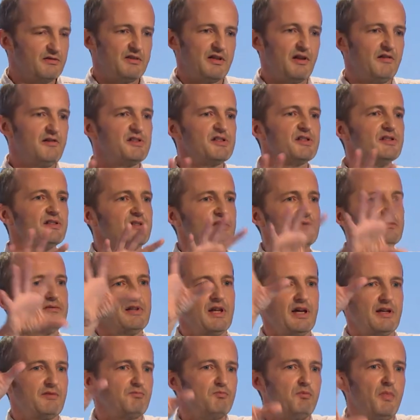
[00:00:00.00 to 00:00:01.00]
There isn't
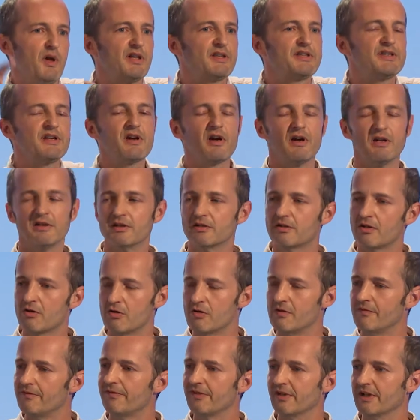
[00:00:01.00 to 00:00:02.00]
like multicolored
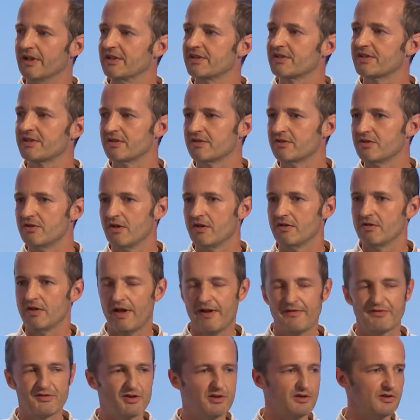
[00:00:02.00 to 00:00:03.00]
cornflakes that you
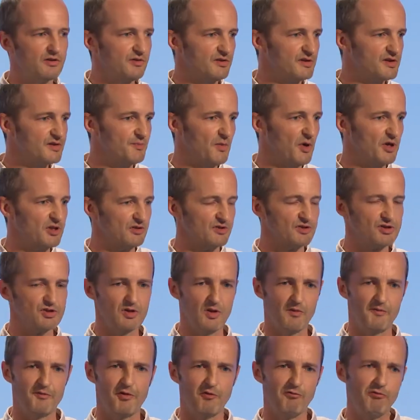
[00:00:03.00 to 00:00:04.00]
have to go to a special
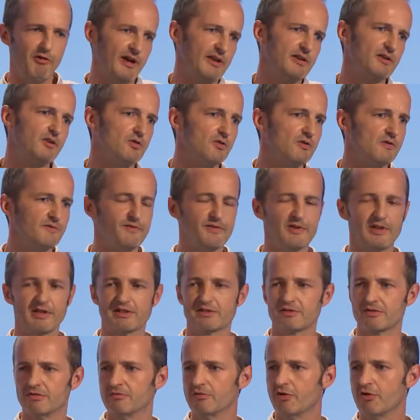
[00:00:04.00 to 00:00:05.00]
shop for red
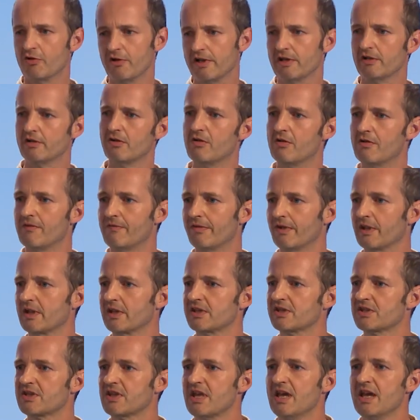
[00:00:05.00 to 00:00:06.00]
cornflakes or green
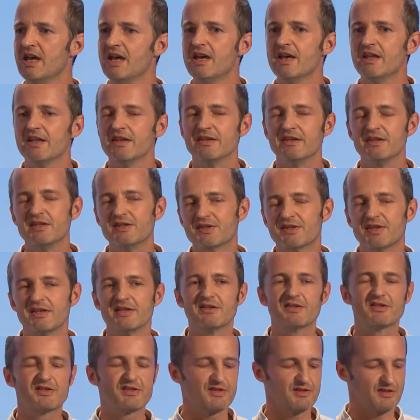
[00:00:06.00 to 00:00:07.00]
cornflakes. These
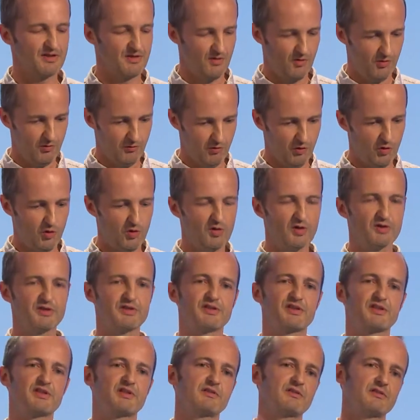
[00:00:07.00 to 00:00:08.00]
things are all
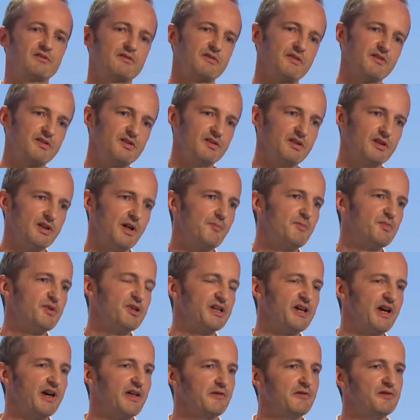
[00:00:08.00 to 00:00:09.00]
lumped
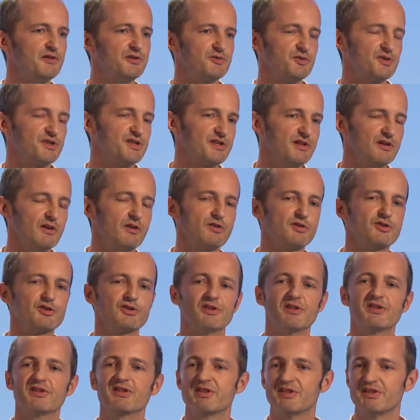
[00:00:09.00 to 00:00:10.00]
together into a single
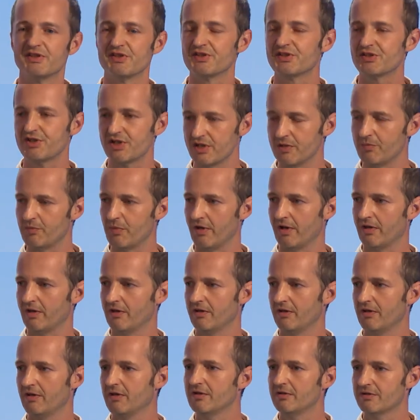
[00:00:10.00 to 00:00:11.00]
choice because it's
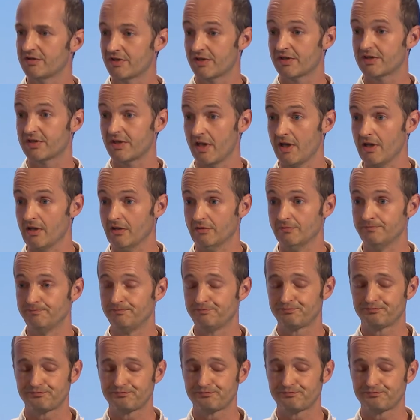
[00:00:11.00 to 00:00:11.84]
cheaper to scale.